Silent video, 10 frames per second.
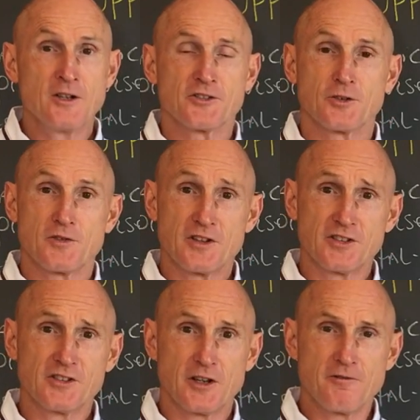So this
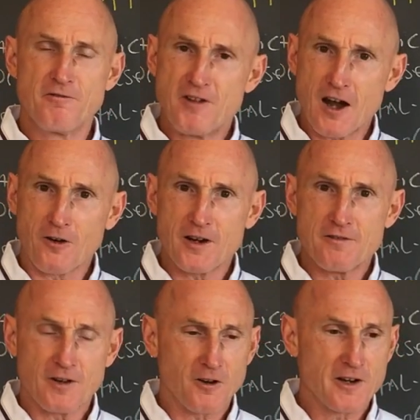is a very,
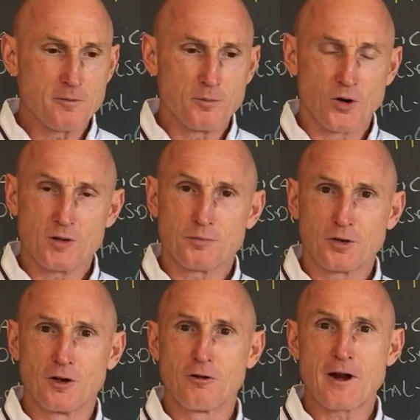very important
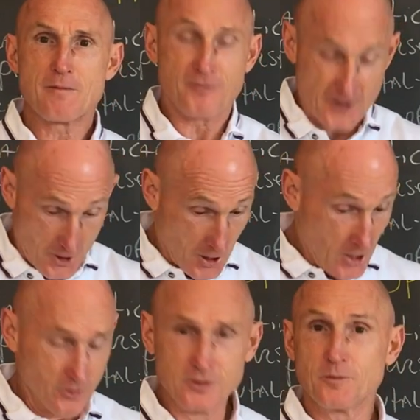program for your
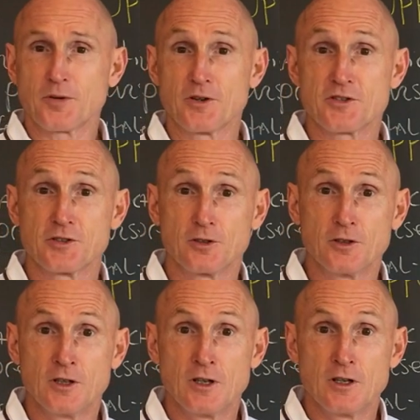own
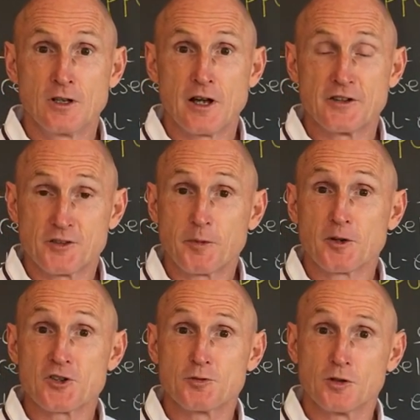personal and
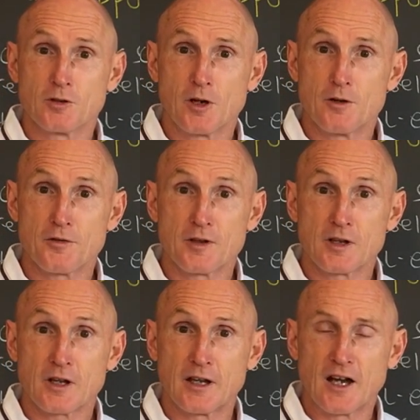spiritual growth.
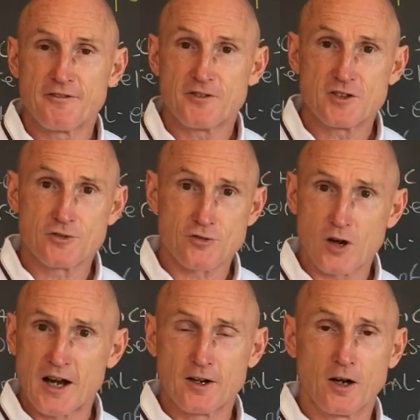And I've
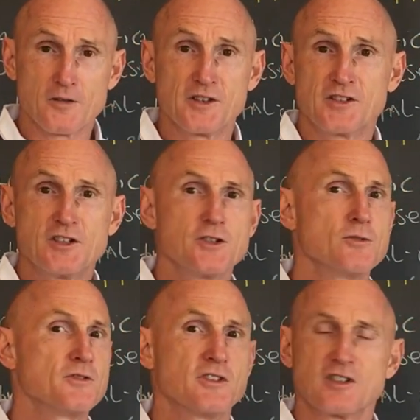tried all this and
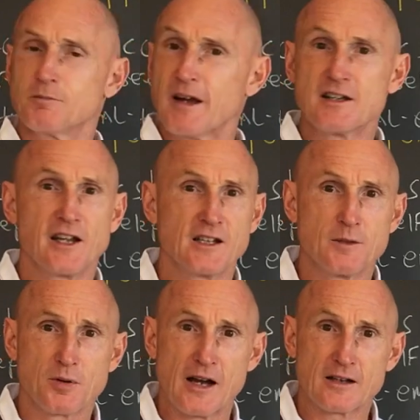used this in my daily
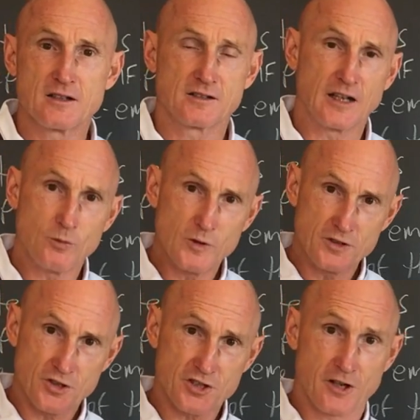practice, and I
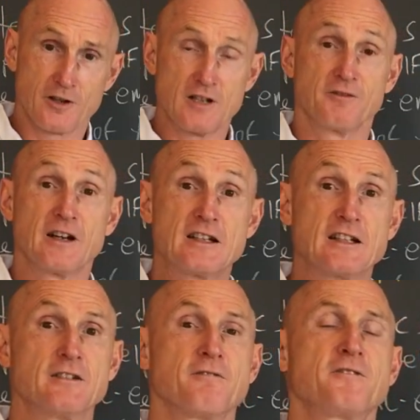wouldn't share it if I
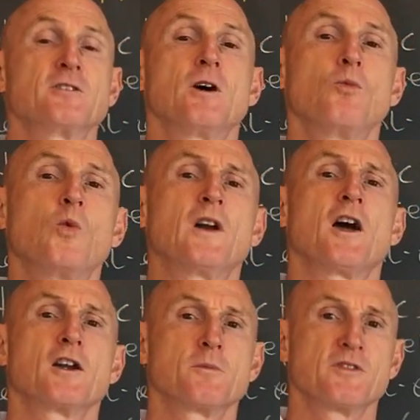didn't feel
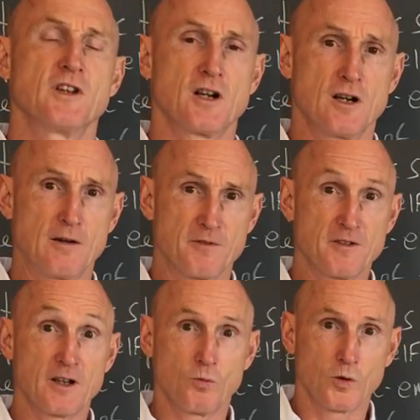100% confident
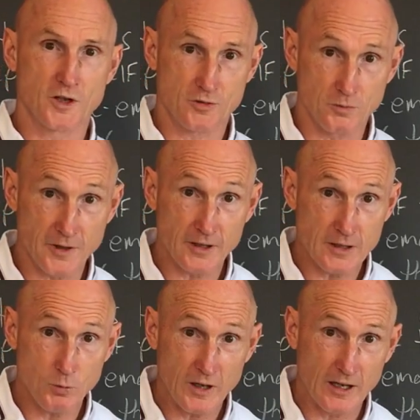that it works really
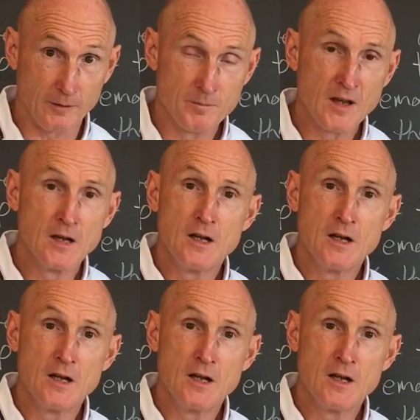well.